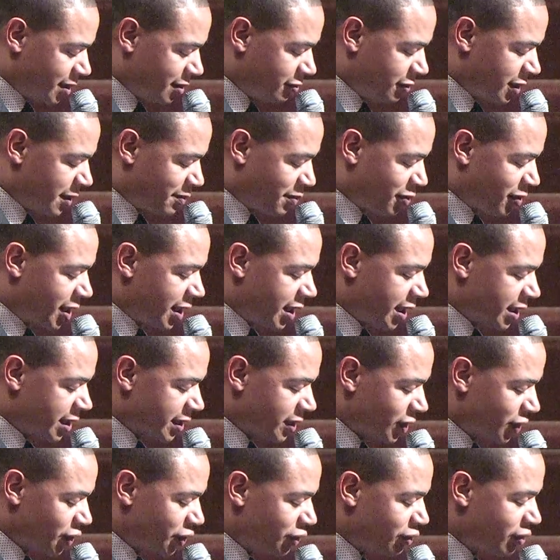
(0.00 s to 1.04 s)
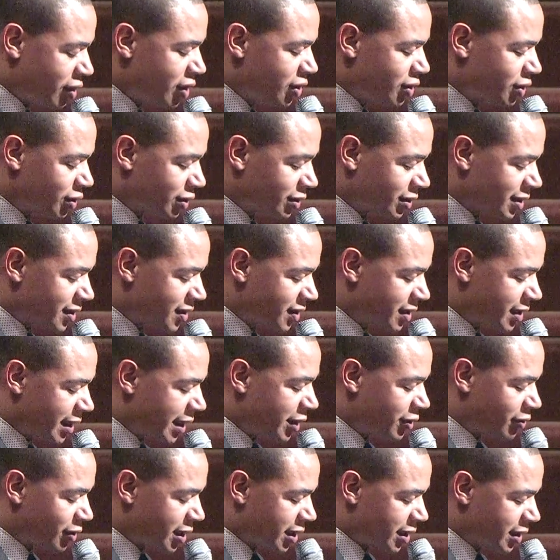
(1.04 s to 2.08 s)
We pray it in the strong, the
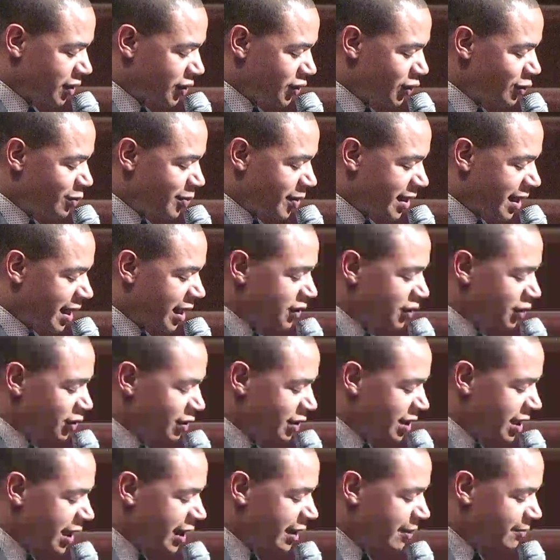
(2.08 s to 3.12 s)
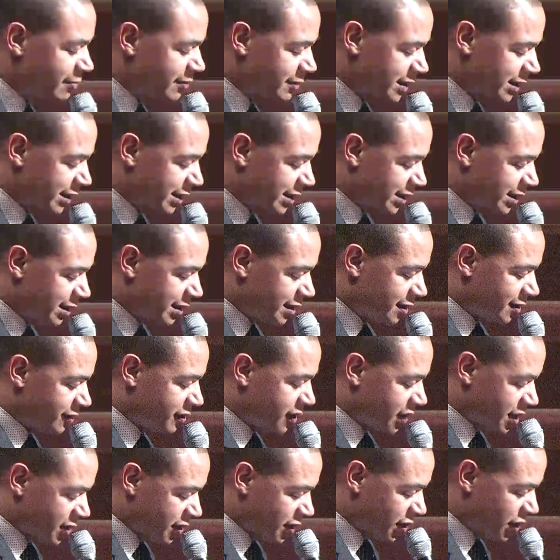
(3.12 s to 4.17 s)
sacred, and the supernatural name of
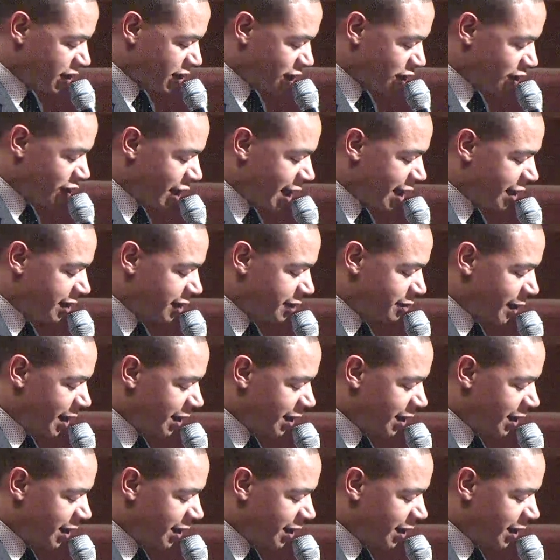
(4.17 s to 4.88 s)
Jesus the Christ.